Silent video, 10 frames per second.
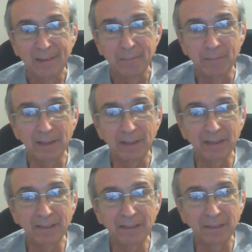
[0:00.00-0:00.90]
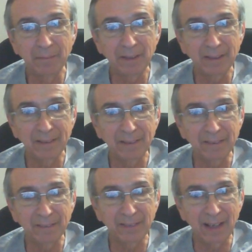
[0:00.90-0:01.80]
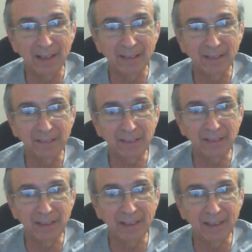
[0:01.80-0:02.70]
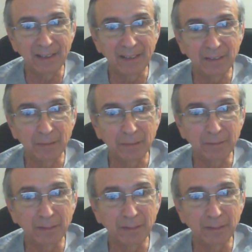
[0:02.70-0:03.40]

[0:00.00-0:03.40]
millions and millions of dollars a year to